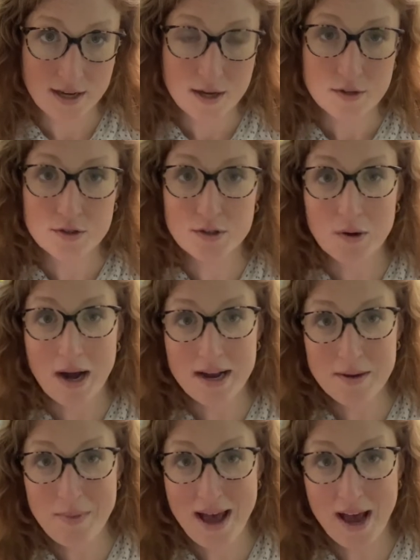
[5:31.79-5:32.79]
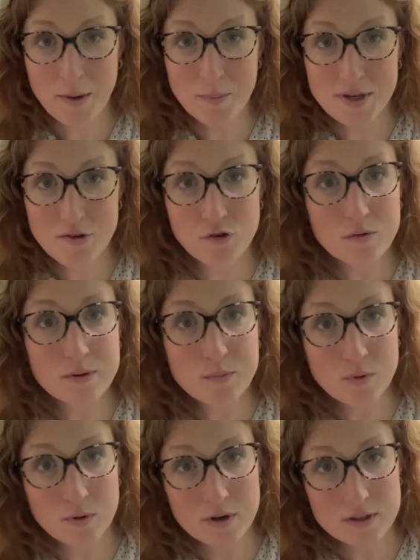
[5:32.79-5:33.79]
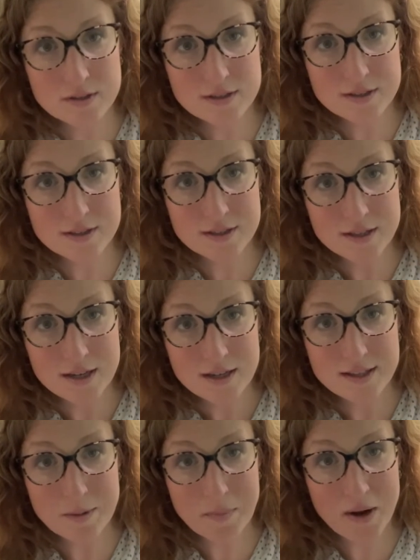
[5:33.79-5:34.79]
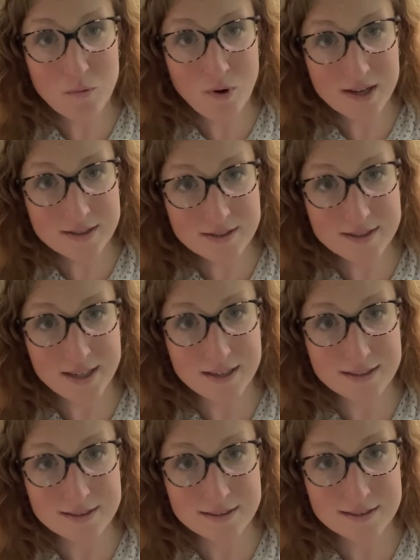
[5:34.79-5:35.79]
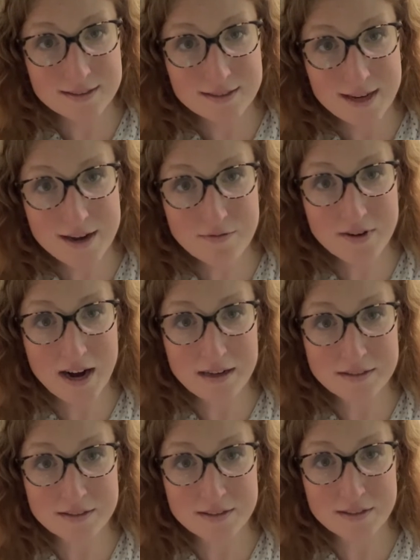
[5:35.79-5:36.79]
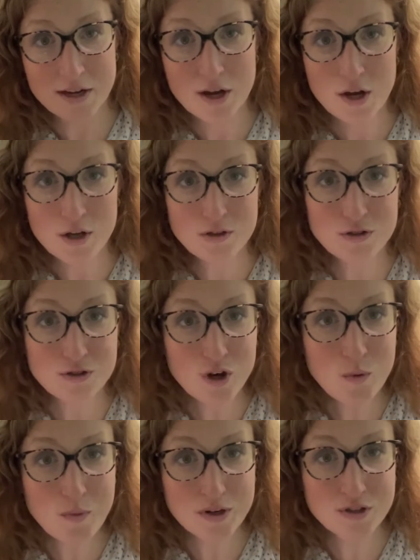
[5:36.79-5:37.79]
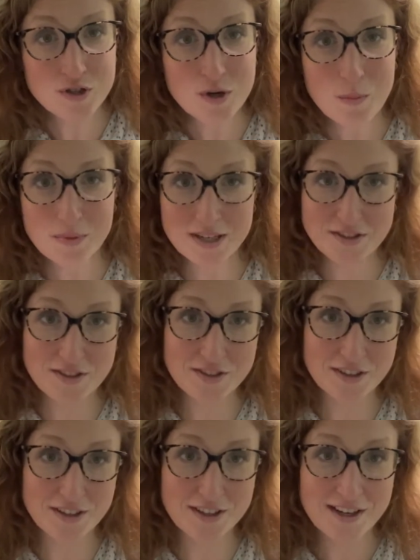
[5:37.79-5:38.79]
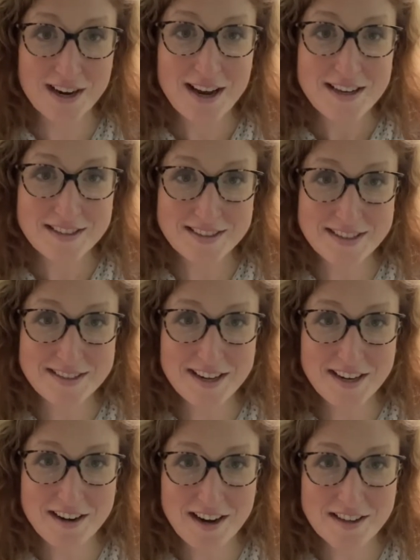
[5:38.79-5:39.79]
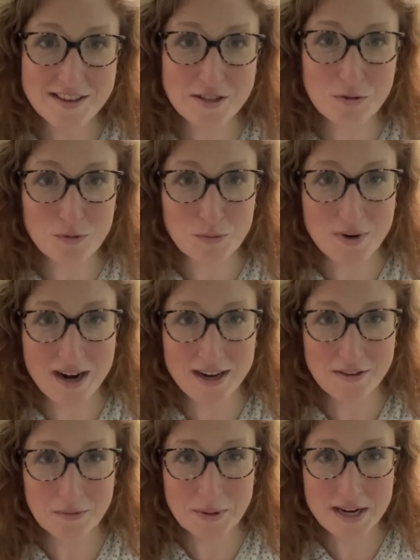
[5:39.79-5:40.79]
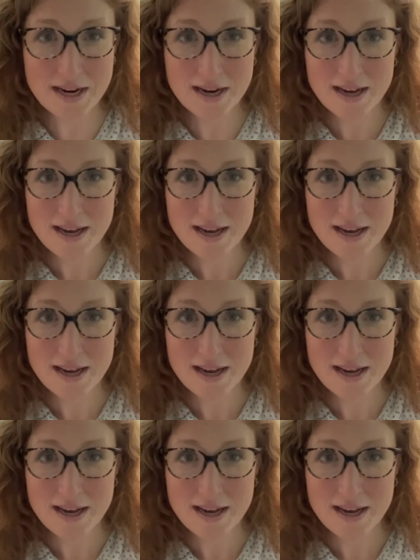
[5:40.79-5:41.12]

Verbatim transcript: So I am happy to report that my Wednesdays have gotten so much pleasanter since I got this Roomba i3.